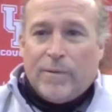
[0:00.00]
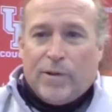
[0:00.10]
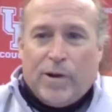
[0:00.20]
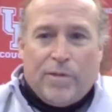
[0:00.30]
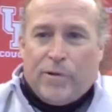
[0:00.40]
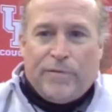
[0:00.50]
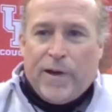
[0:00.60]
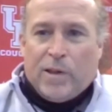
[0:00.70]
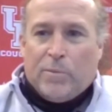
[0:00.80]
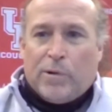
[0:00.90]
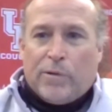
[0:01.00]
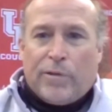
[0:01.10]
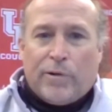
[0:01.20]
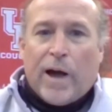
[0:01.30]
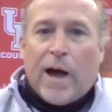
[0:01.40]
They're either available or
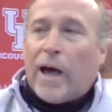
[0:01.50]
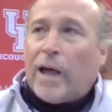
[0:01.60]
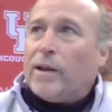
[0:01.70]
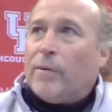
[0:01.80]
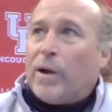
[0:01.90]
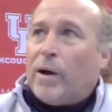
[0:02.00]
they're not. I mean,